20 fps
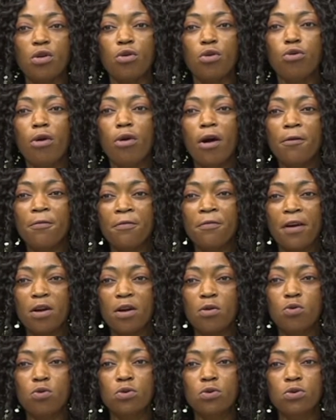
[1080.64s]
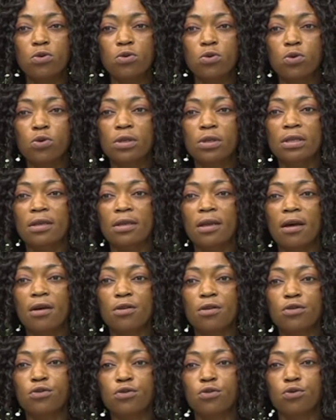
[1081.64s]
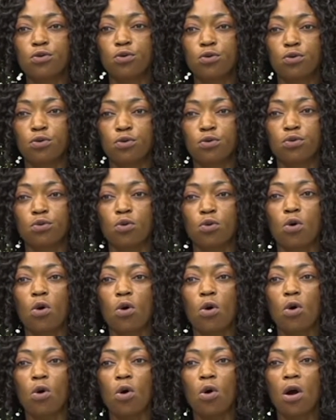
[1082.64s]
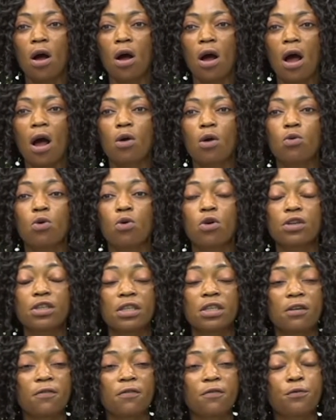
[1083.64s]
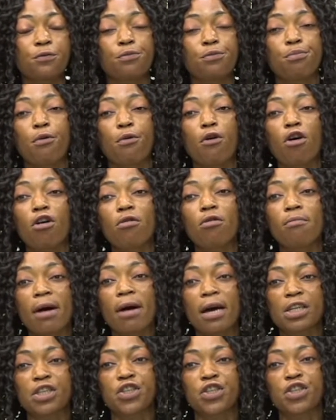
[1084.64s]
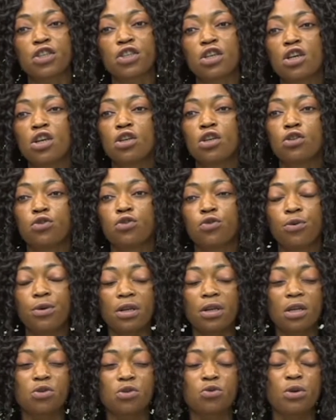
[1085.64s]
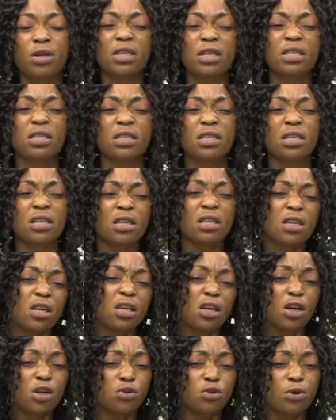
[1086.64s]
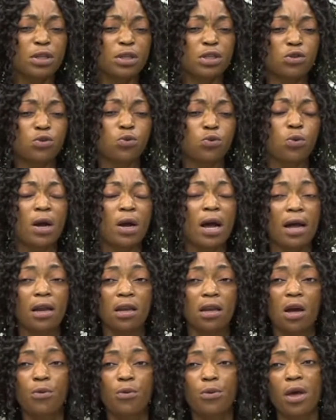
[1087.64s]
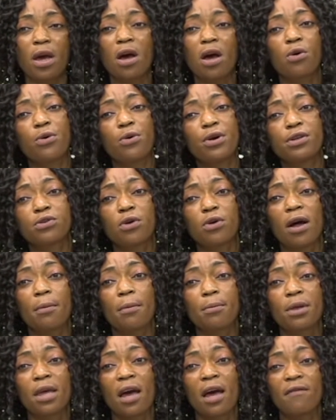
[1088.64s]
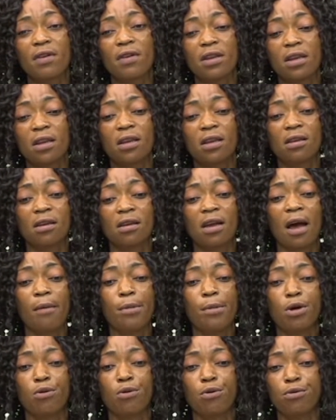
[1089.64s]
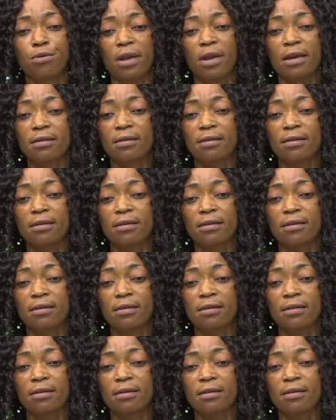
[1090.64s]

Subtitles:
Your friend who tells you to go and watch a football match during the 2022 calendar we are going to be having in Cameroon